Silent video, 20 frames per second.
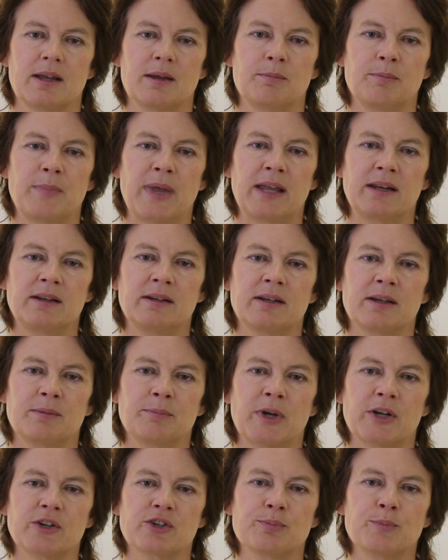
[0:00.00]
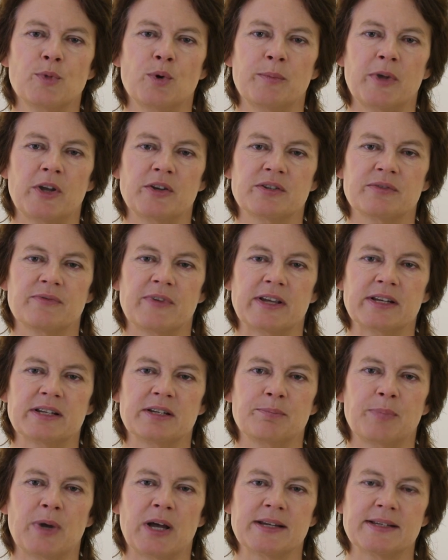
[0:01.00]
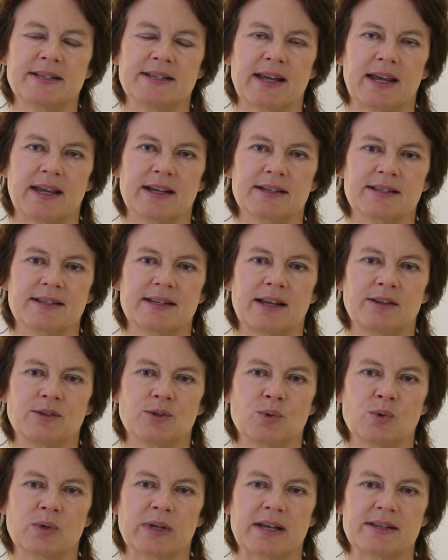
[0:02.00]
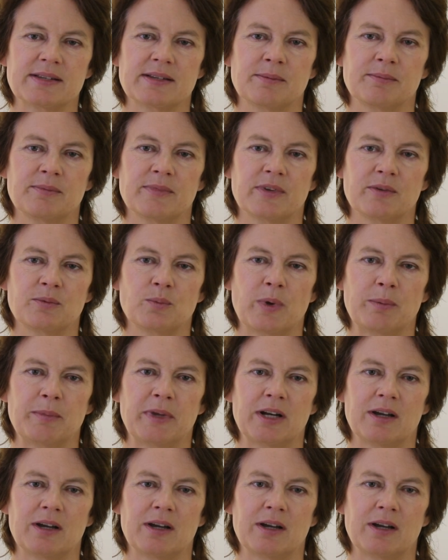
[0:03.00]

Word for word: Men are much more motivated by sex and orgasm than women